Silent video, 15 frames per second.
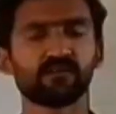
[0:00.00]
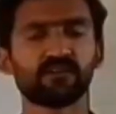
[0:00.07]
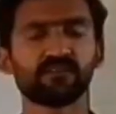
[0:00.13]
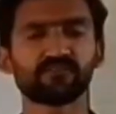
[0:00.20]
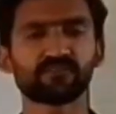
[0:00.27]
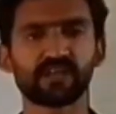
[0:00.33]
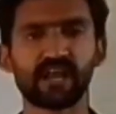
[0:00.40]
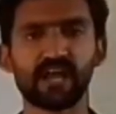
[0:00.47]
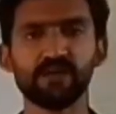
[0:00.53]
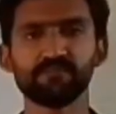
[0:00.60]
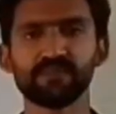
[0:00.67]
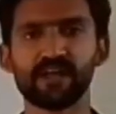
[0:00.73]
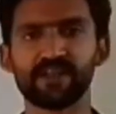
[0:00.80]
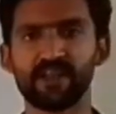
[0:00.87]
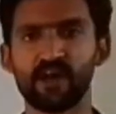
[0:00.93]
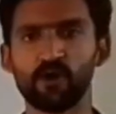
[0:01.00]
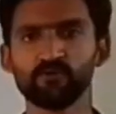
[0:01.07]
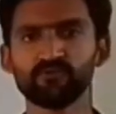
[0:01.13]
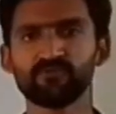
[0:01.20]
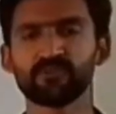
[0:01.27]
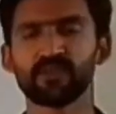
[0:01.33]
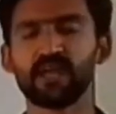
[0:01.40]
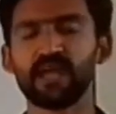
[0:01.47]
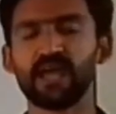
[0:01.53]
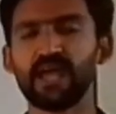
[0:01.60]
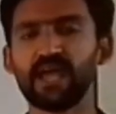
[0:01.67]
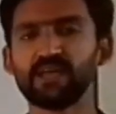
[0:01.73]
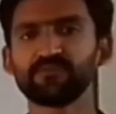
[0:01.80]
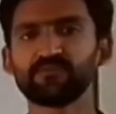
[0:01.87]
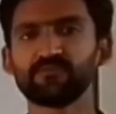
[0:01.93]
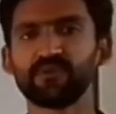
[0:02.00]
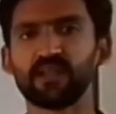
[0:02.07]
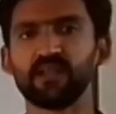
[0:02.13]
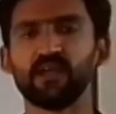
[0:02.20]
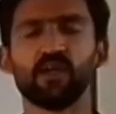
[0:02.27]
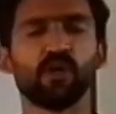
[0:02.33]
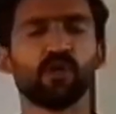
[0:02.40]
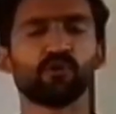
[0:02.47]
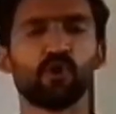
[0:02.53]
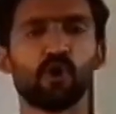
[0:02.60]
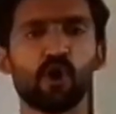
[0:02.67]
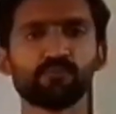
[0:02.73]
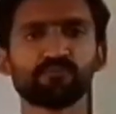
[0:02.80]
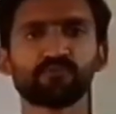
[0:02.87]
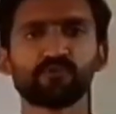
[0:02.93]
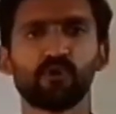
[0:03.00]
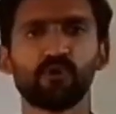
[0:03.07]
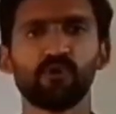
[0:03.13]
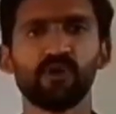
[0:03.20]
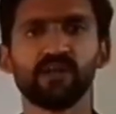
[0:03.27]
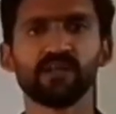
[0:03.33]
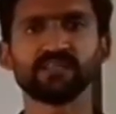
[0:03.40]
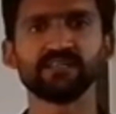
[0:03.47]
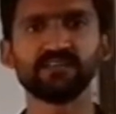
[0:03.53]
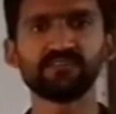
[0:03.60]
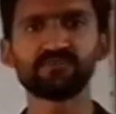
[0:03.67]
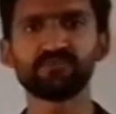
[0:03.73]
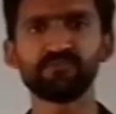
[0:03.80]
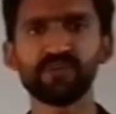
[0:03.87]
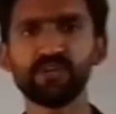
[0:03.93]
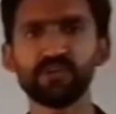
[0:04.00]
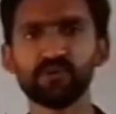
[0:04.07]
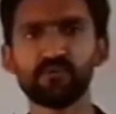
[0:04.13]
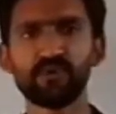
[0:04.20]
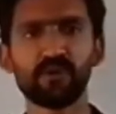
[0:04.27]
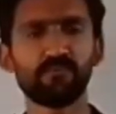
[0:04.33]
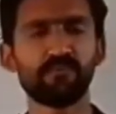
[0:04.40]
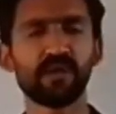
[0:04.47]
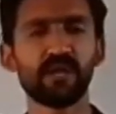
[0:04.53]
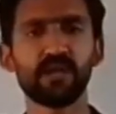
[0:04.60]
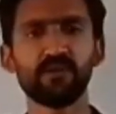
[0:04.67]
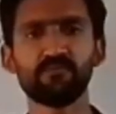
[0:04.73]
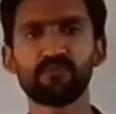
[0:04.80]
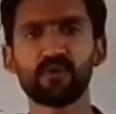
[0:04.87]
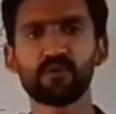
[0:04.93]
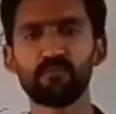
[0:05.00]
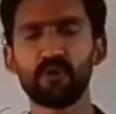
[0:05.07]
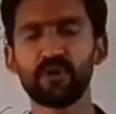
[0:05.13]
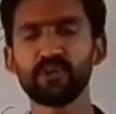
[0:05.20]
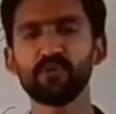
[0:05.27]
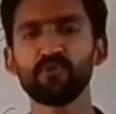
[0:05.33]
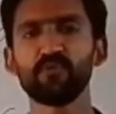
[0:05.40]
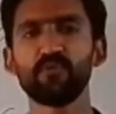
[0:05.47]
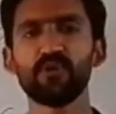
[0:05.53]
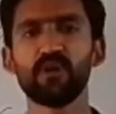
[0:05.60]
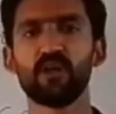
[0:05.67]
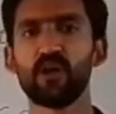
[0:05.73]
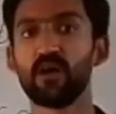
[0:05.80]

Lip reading: describe the nouns as well. Hope so this video will be informative.